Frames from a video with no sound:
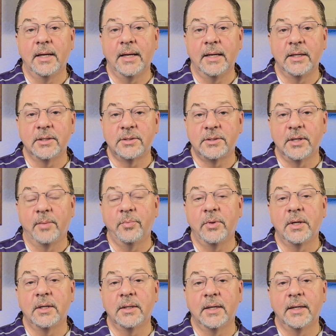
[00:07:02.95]
it is
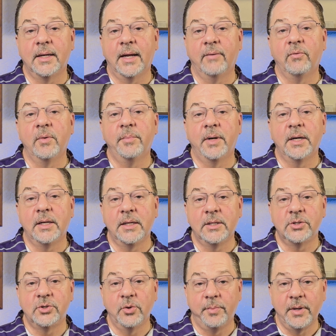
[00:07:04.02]
something that everybody
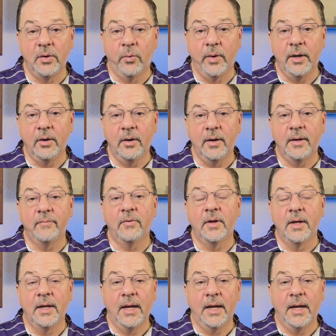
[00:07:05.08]
needs to be aware of,